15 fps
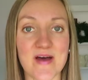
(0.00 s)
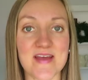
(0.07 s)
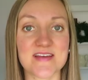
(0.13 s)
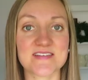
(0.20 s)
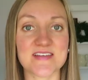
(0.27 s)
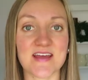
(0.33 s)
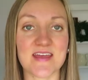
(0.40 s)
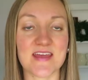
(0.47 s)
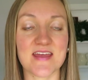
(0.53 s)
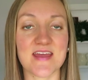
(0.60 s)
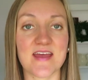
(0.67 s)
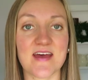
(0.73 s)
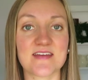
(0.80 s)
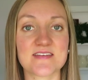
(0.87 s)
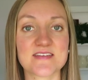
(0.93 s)
buying
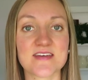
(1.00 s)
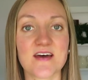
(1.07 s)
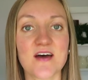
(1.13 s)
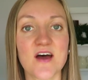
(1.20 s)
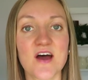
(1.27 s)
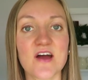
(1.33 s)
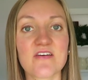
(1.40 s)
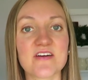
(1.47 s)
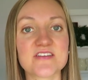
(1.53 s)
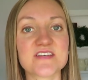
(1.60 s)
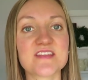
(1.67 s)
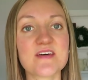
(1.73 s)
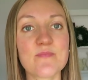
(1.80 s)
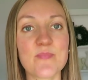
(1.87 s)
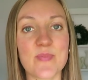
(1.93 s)
secondhand. All right,
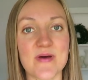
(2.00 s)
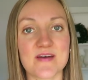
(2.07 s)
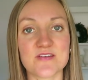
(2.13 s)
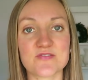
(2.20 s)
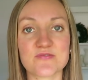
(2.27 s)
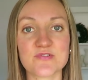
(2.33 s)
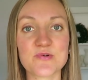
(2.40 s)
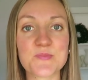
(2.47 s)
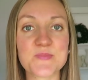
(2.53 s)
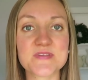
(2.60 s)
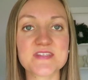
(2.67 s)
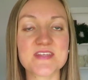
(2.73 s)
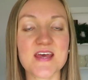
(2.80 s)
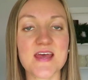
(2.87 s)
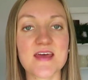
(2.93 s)
to the
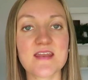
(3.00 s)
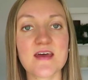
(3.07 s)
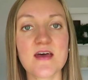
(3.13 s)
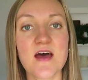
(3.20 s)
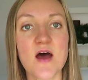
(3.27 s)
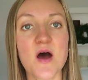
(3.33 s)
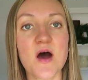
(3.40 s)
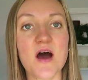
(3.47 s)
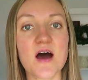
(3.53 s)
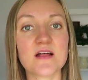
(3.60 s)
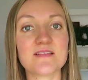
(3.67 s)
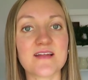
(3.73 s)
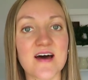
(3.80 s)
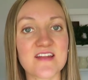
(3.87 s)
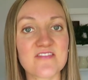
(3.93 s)
bedrooms then. A
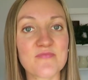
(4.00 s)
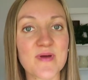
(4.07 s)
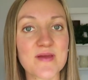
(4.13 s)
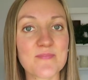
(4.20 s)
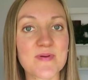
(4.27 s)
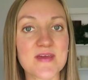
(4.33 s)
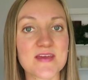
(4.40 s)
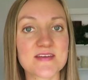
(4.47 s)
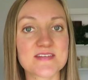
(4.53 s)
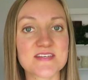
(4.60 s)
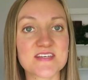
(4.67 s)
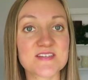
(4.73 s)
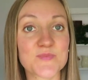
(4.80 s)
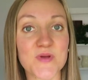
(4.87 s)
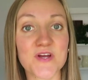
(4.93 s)
lot of my
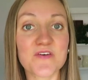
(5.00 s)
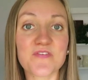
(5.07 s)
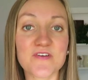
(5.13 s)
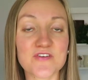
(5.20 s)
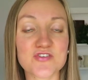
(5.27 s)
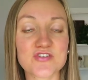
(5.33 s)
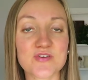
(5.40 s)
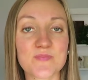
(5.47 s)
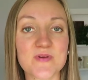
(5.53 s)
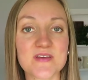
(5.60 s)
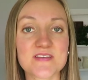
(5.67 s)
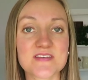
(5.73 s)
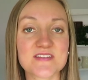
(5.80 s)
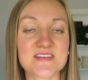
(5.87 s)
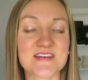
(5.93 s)
pieces, bigger furniture
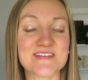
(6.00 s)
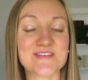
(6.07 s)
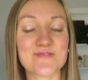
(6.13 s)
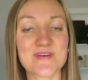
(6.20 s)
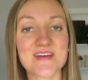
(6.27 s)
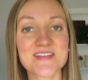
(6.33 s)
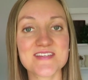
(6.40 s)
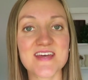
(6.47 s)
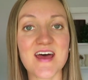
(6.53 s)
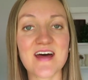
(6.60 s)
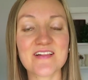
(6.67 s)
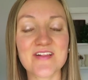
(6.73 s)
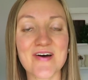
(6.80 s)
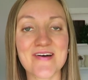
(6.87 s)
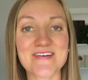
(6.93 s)
pieces, as you can
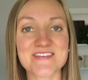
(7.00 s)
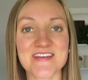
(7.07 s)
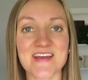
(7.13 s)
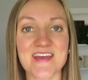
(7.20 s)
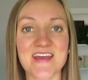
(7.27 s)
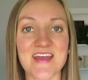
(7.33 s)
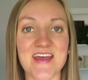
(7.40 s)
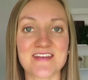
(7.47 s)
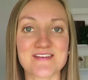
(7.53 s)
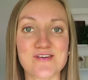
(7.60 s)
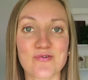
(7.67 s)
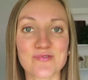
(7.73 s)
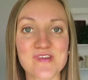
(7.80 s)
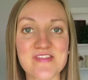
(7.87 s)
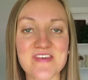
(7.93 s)
tell, are secondhand. The
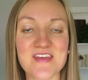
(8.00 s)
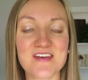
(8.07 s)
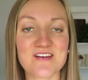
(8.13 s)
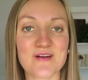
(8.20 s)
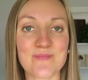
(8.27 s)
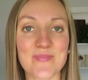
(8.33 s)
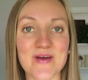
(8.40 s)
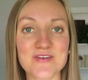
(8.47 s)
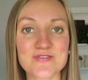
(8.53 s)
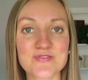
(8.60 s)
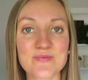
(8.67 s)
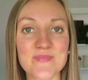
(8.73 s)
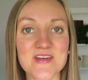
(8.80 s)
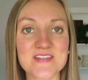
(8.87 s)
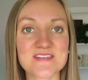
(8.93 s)
only thing in our
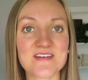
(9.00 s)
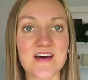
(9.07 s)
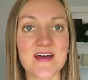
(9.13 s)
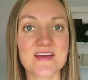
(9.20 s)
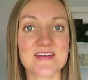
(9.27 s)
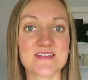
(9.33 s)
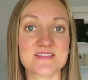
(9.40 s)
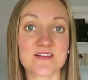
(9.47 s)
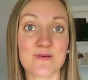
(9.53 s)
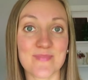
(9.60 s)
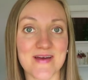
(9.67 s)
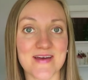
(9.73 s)
bedroom that's not is our